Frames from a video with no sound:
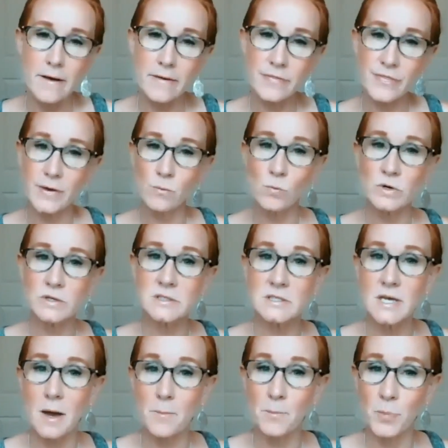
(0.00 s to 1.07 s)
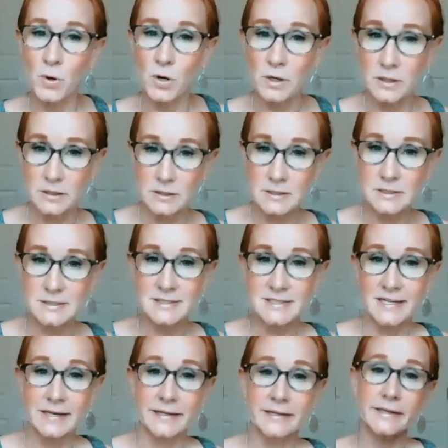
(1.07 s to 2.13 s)
And then once that book is
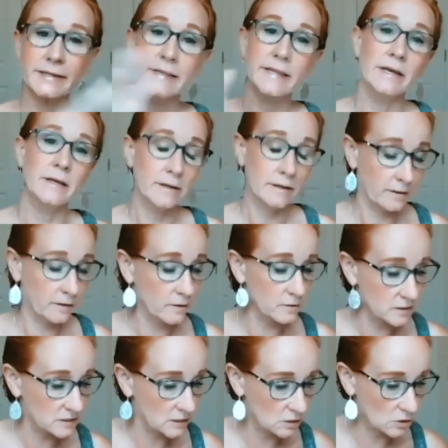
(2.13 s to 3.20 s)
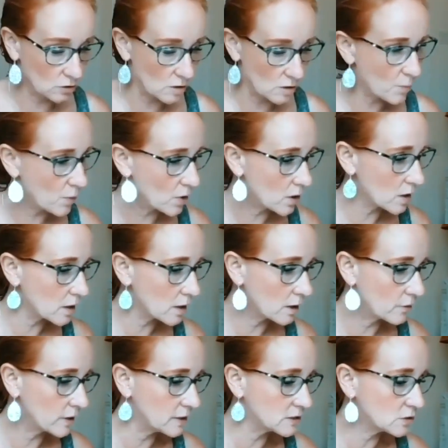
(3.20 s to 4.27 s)
done, then they'll send you the book,
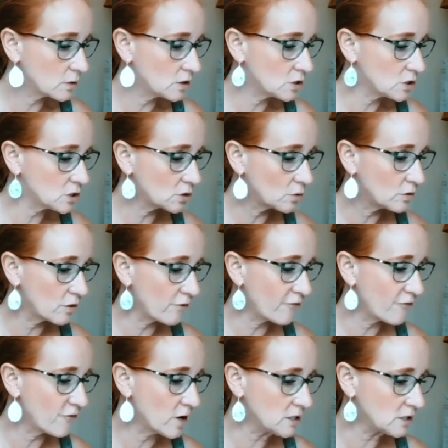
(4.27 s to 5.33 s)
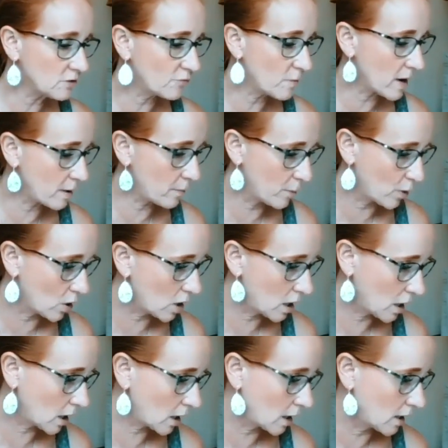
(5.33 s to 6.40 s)
right? So I just go to the front of my
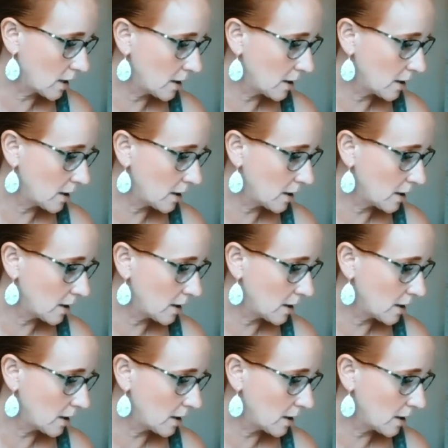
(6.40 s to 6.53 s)
book,